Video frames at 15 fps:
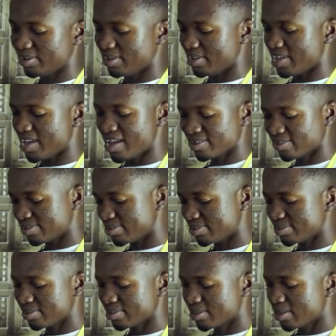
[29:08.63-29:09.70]
They
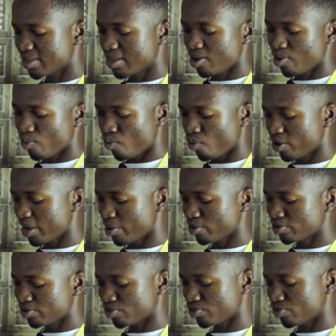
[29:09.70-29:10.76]
asked what I
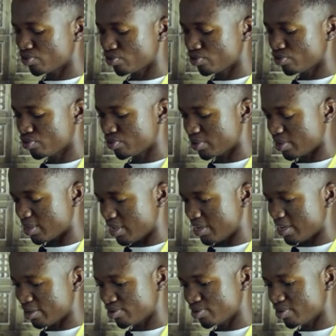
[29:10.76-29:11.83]
want to do. Mm-hmm.
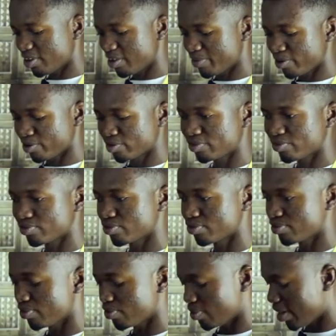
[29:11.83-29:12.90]
And I told them I want
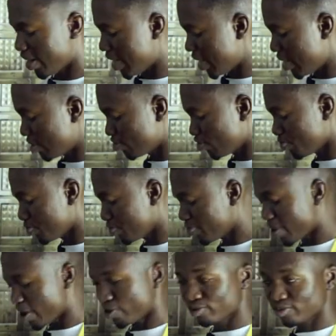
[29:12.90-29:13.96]
to learn how to build
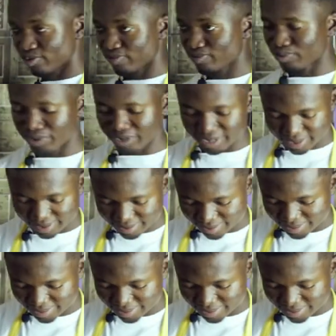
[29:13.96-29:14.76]
my own software.